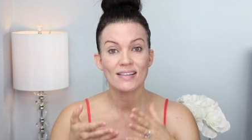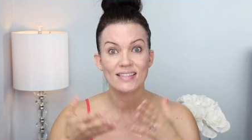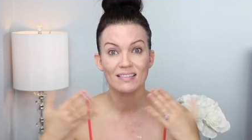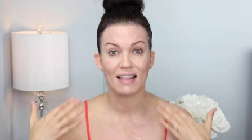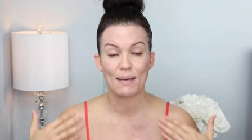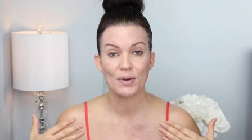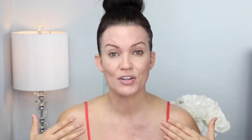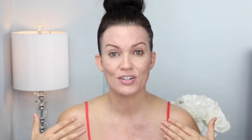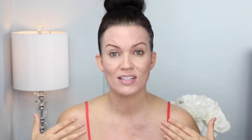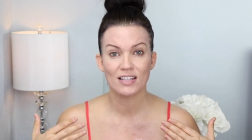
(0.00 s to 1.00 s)
slap
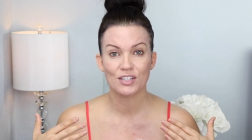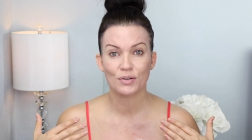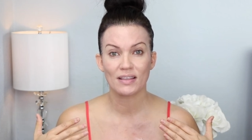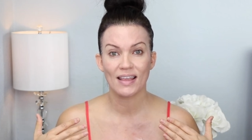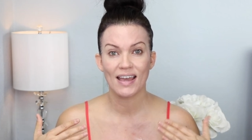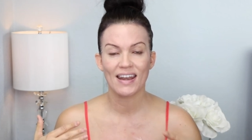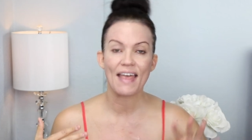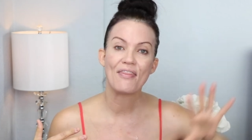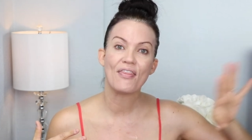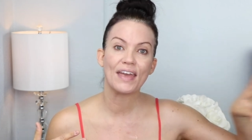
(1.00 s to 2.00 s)
on your sunscreen then,
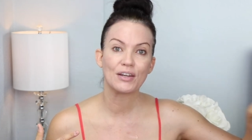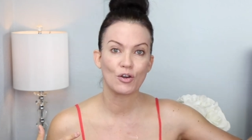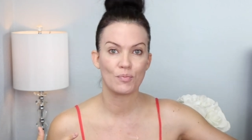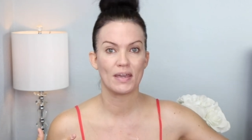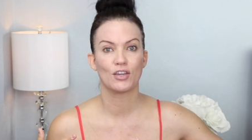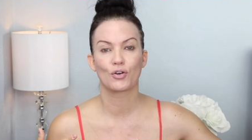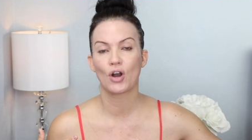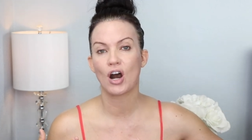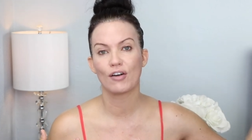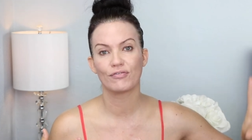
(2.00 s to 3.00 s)
and then go make your
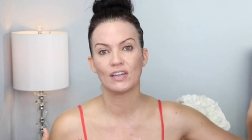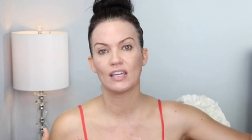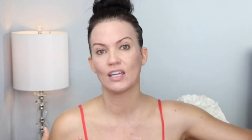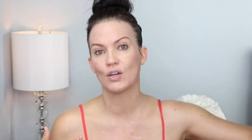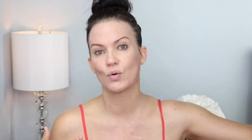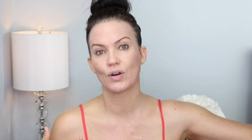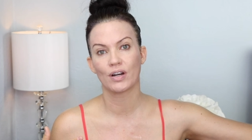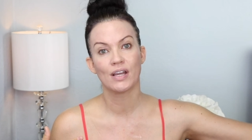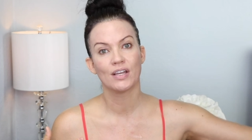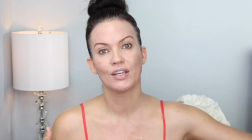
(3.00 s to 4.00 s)
coffee or,